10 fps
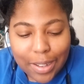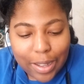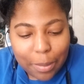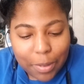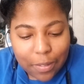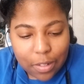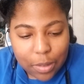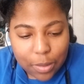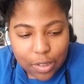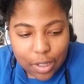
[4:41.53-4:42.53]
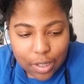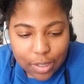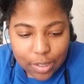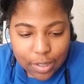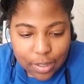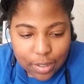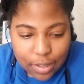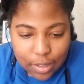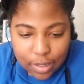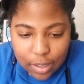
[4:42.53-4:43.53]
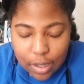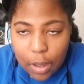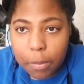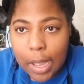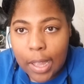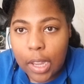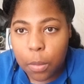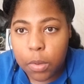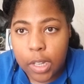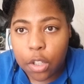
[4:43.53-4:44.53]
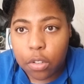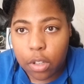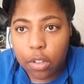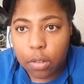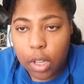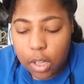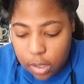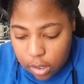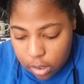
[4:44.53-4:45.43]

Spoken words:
I'm gonna have to switch hands. I'm not ambidextrous, you guys.